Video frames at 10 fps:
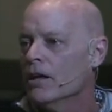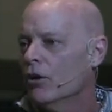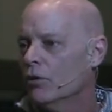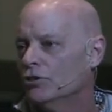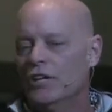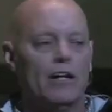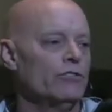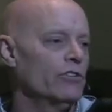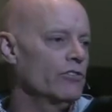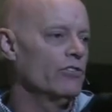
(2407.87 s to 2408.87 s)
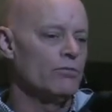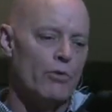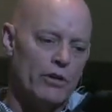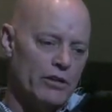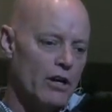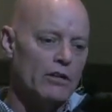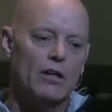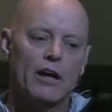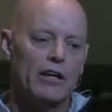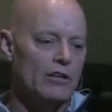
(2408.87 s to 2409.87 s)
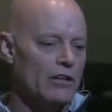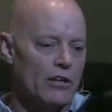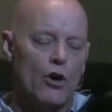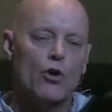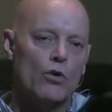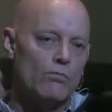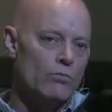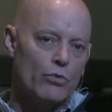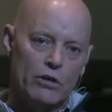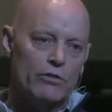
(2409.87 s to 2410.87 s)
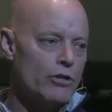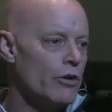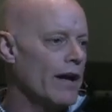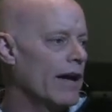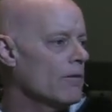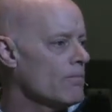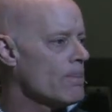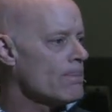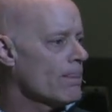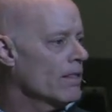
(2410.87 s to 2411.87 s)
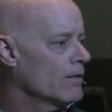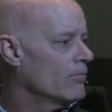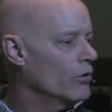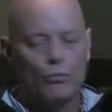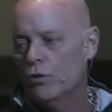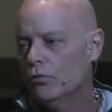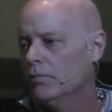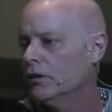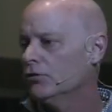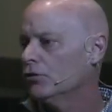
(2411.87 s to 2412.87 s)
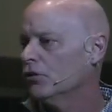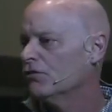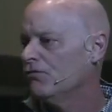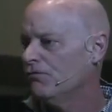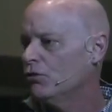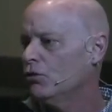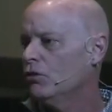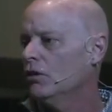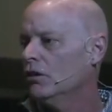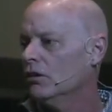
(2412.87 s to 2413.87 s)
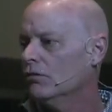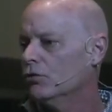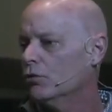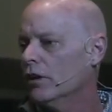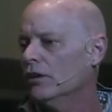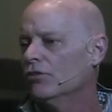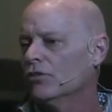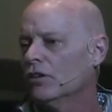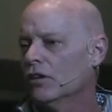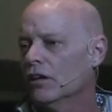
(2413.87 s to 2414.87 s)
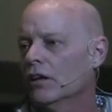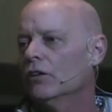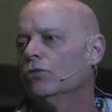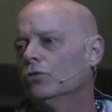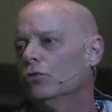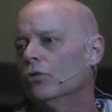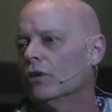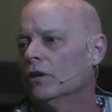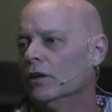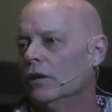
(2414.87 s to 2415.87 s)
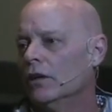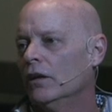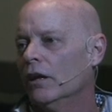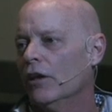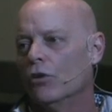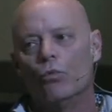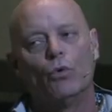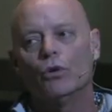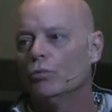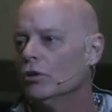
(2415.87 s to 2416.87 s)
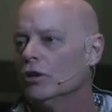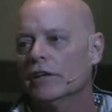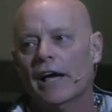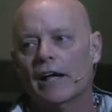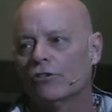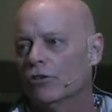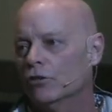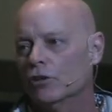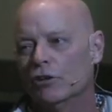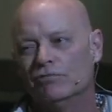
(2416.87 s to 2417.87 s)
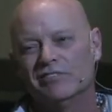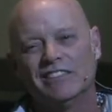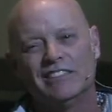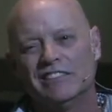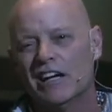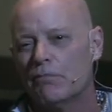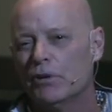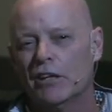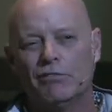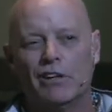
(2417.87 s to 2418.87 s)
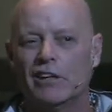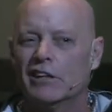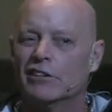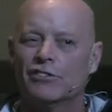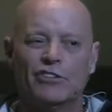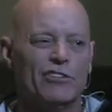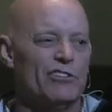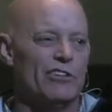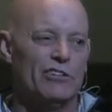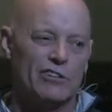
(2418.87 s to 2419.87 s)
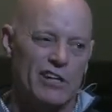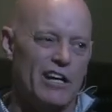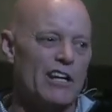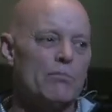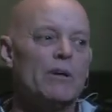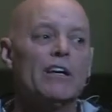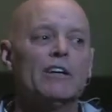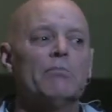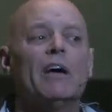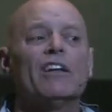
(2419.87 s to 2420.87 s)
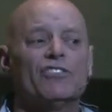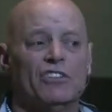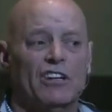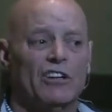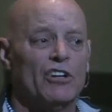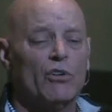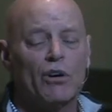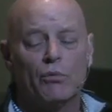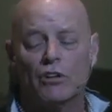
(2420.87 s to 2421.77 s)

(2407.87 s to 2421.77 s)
I want to challenge us this morning, online, at home, wherever you're at, that we would be a church full of grace and truth. And the world will look at us and they'll go, You're not being very consistent. You're kind of being messy. And you know what?